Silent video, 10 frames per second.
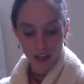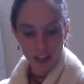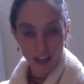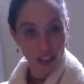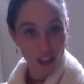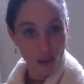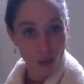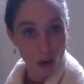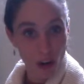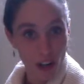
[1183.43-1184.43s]
in your
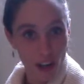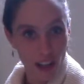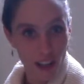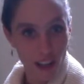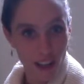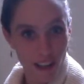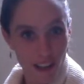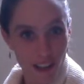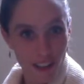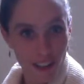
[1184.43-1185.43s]
work,
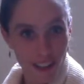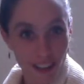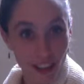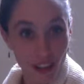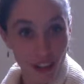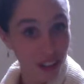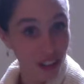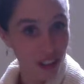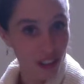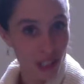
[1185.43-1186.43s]
your little
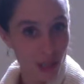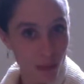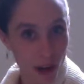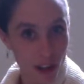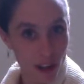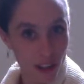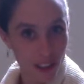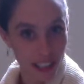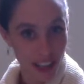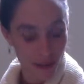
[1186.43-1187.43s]
sparkle
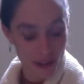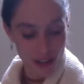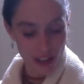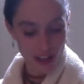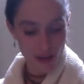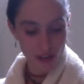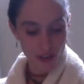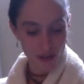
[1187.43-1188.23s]
in everything you do.